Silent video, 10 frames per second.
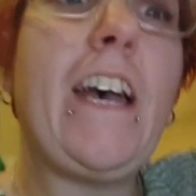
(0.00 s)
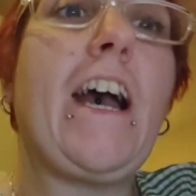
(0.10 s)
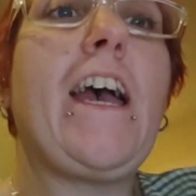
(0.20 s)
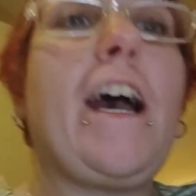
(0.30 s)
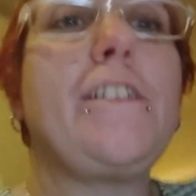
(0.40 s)
Yeah,
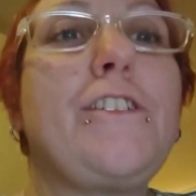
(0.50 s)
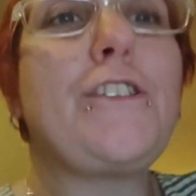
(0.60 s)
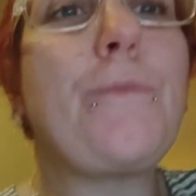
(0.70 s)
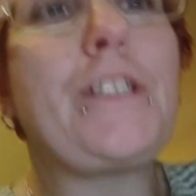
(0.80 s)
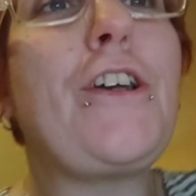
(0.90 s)
I had to
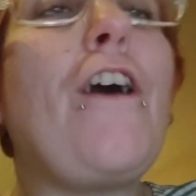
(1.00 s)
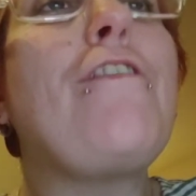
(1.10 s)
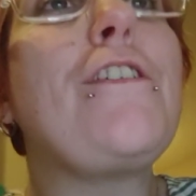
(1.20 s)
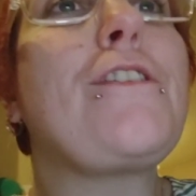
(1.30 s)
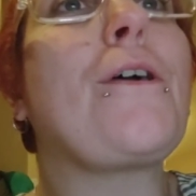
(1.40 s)
switch
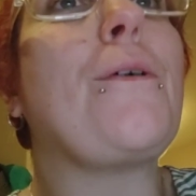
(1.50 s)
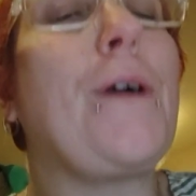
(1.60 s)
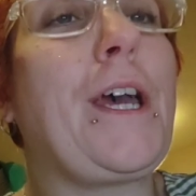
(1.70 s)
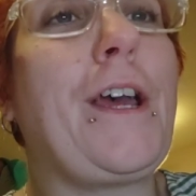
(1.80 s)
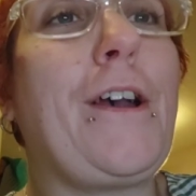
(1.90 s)
off on the
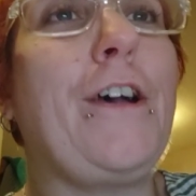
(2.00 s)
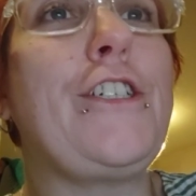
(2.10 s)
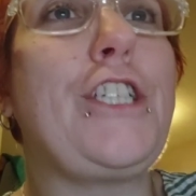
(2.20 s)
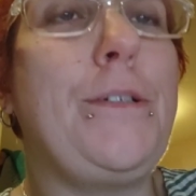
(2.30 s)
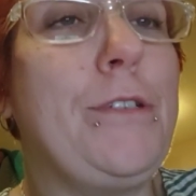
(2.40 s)
quick because
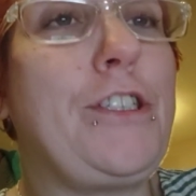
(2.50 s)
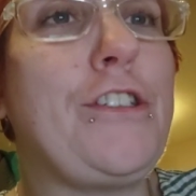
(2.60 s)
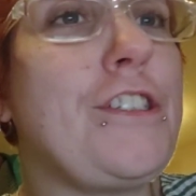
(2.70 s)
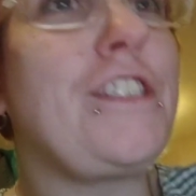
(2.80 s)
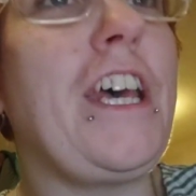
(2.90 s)
she was
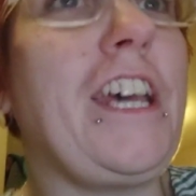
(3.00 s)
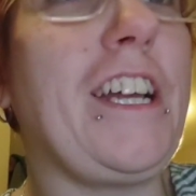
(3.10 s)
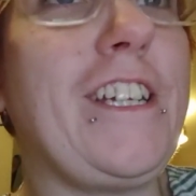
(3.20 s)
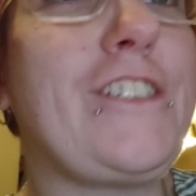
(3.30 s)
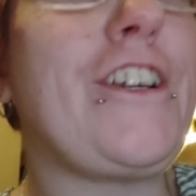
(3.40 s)
just
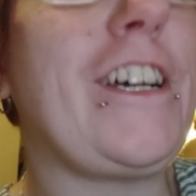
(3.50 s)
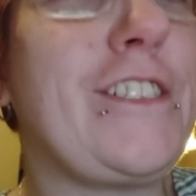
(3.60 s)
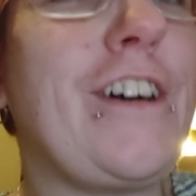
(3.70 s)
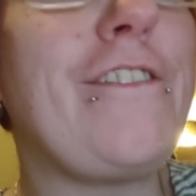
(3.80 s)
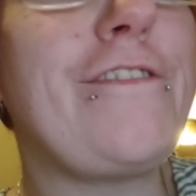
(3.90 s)
taking her
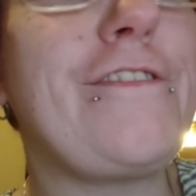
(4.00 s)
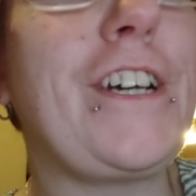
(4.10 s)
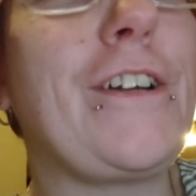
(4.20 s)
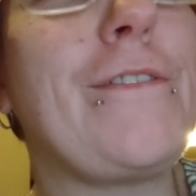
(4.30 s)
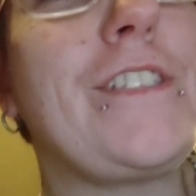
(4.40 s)
dress off.
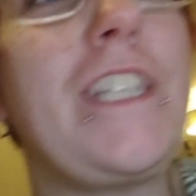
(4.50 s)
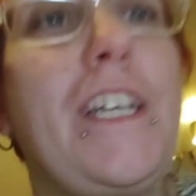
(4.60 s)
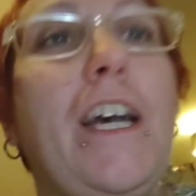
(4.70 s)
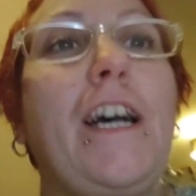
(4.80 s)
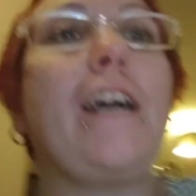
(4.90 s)
And
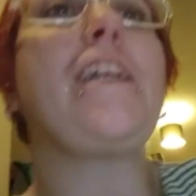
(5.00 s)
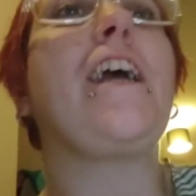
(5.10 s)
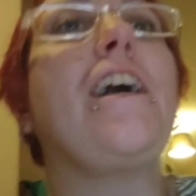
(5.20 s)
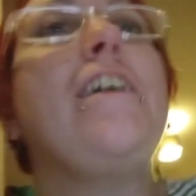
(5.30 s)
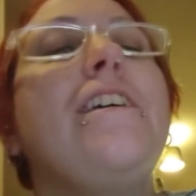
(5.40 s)
obviously, a
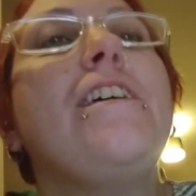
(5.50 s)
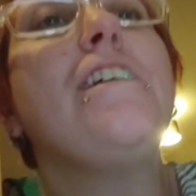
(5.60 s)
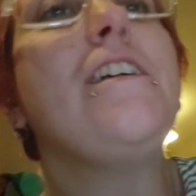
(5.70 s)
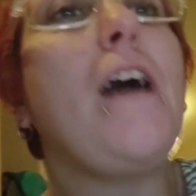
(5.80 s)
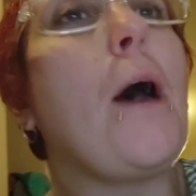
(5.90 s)

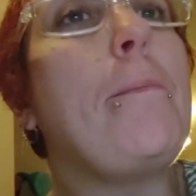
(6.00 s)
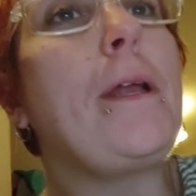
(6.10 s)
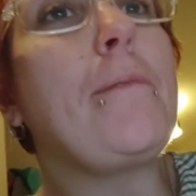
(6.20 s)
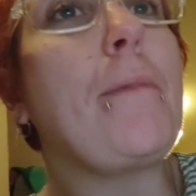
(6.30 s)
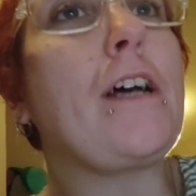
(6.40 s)

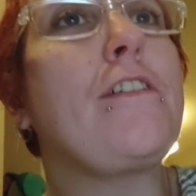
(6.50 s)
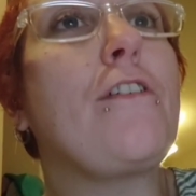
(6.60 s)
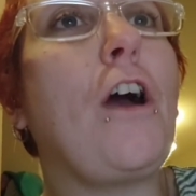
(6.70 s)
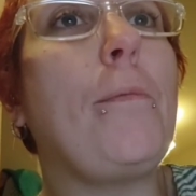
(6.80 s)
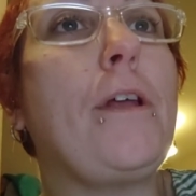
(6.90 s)
big
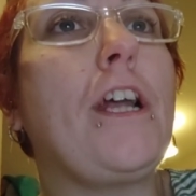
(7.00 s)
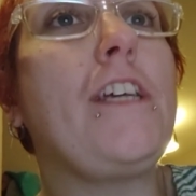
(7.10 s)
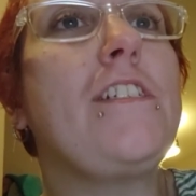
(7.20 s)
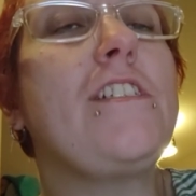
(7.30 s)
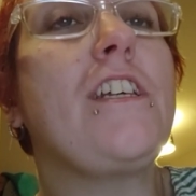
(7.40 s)
massive
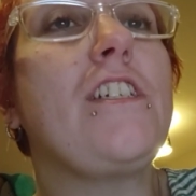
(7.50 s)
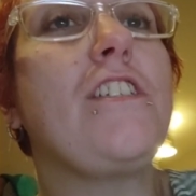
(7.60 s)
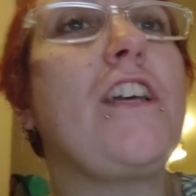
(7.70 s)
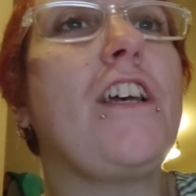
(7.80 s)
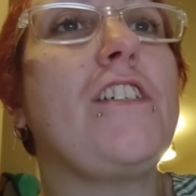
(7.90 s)
copyright.
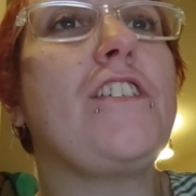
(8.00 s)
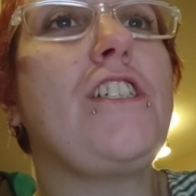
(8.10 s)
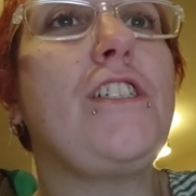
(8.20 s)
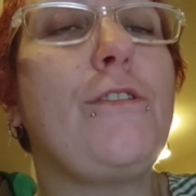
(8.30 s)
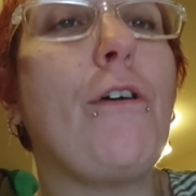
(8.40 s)

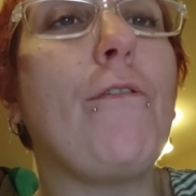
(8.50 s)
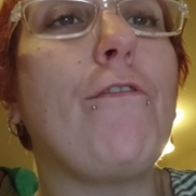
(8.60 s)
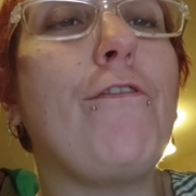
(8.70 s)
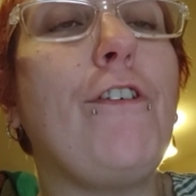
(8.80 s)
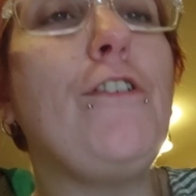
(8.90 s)
She's going
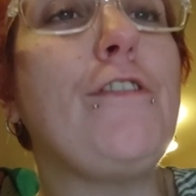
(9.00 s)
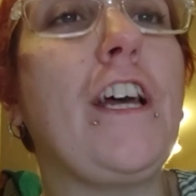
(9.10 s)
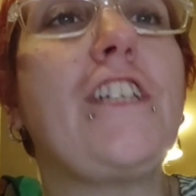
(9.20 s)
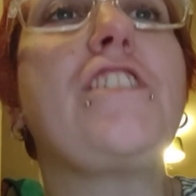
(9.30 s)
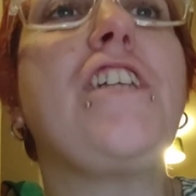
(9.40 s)
full
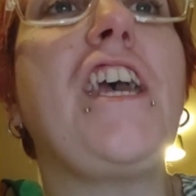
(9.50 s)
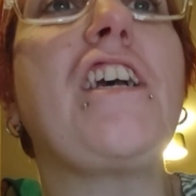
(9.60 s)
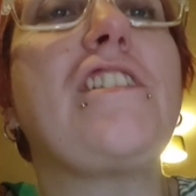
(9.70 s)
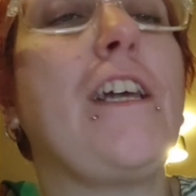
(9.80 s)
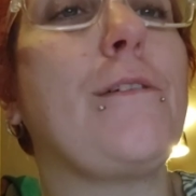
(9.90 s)
fledged
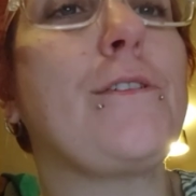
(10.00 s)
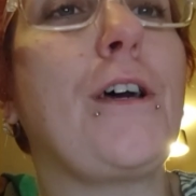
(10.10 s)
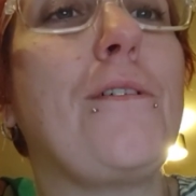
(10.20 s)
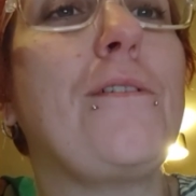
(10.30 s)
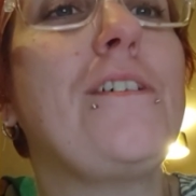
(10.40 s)
naked now,
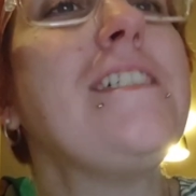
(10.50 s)
so.